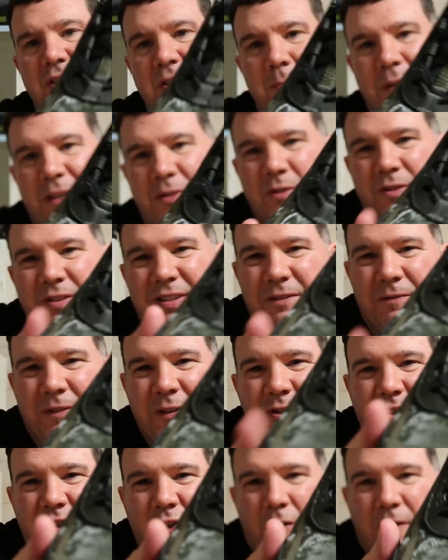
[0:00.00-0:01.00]
is mad because it
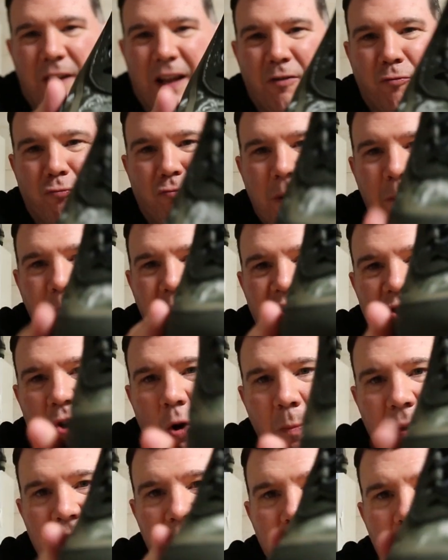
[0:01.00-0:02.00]
feels sort of like
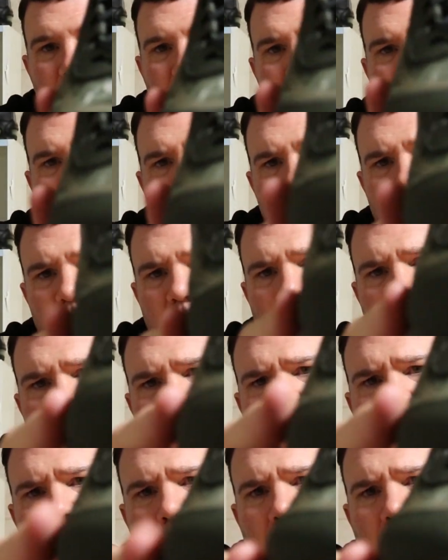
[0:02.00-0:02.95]
ripstoppy at the front as well.